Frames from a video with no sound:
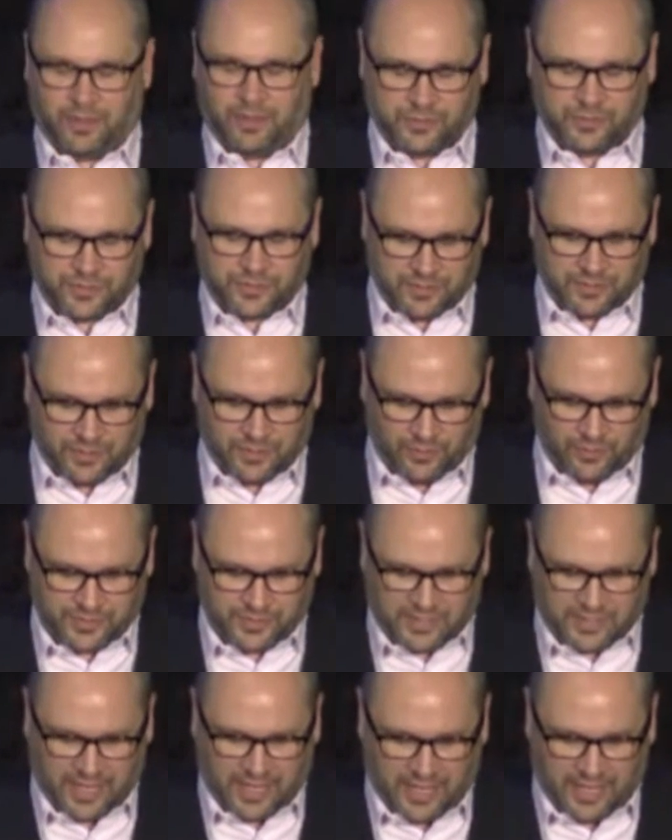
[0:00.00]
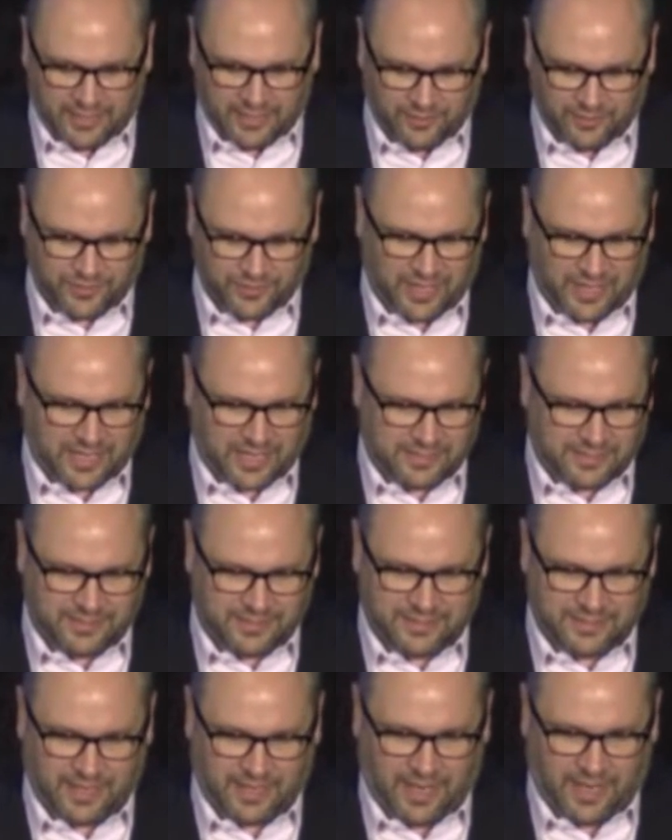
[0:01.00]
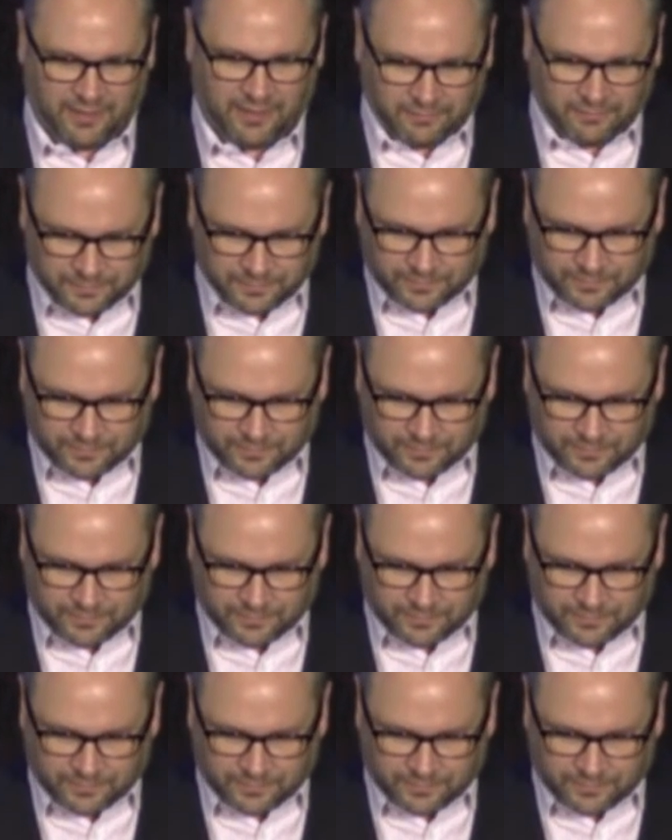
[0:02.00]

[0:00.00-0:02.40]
those lessons again.